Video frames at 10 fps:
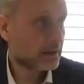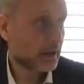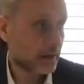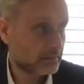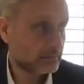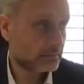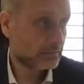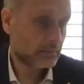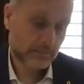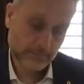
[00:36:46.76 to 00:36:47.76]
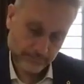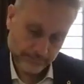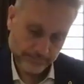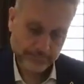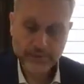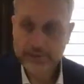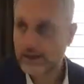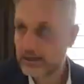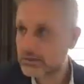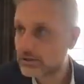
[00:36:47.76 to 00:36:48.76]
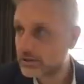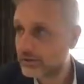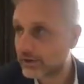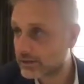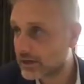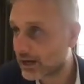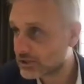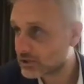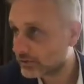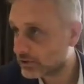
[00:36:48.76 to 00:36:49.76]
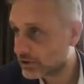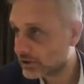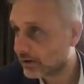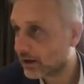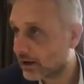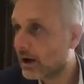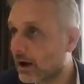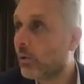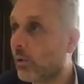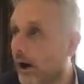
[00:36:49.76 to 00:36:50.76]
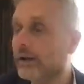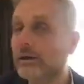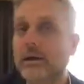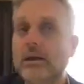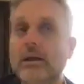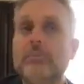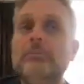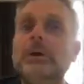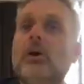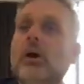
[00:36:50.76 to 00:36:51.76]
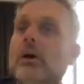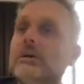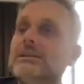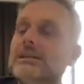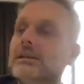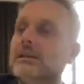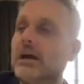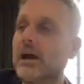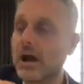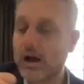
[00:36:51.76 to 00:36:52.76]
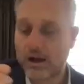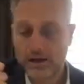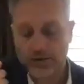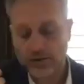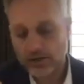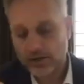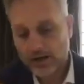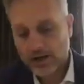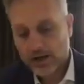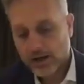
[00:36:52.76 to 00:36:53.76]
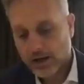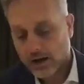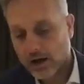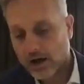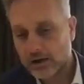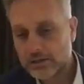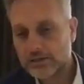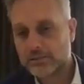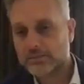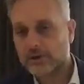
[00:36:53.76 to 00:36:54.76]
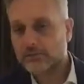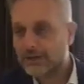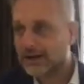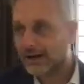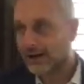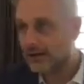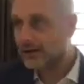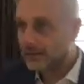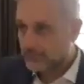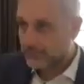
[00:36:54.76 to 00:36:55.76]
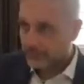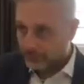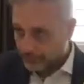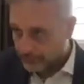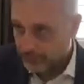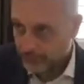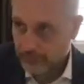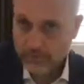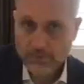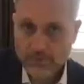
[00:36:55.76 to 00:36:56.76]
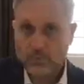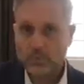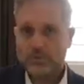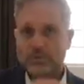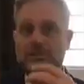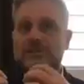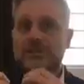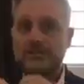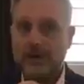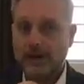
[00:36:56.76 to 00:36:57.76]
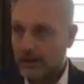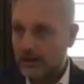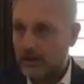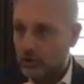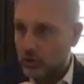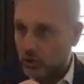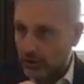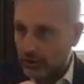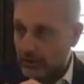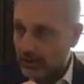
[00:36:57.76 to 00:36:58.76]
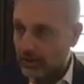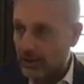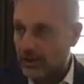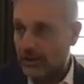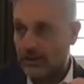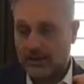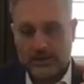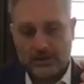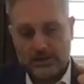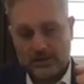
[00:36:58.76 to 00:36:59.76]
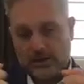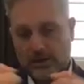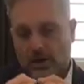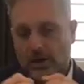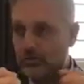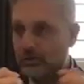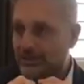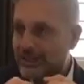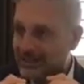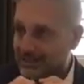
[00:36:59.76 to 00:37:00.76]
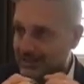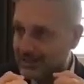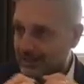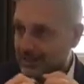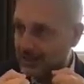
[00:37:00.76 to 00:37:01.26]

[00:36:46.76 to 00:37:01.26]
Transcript: came, it ends the Shiva. It cuts off the Shiva. Why? Because the concept of the Chag, which is simcha, joy, contradicts